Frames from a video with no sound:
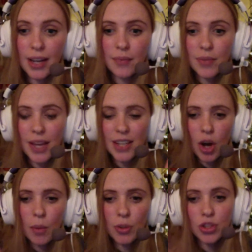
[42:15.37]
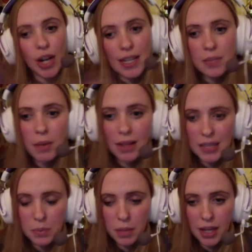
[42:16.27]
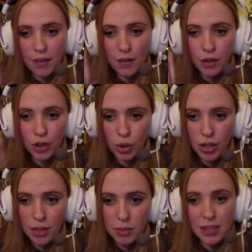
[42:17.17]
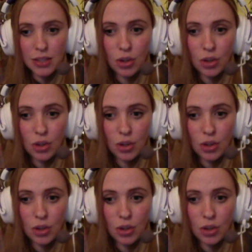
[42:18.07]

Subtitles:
it's almost trying to be a Let's Play for Nolan, because Nolan